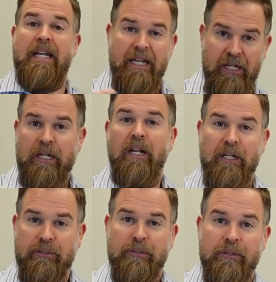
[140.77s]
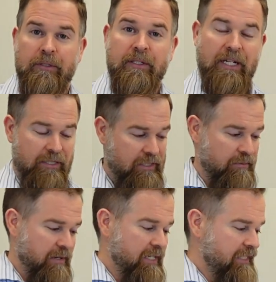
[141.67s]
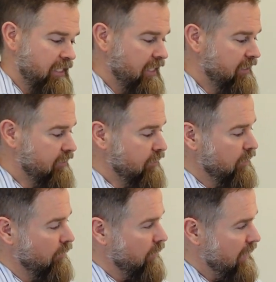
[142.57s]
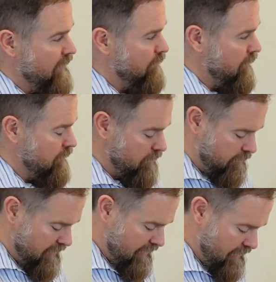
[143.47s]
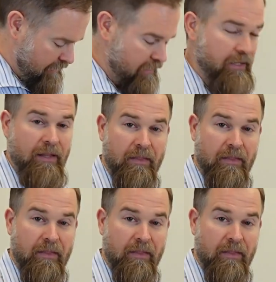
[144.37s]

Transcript: in a cluster, that somebody says, hey, where's your pain?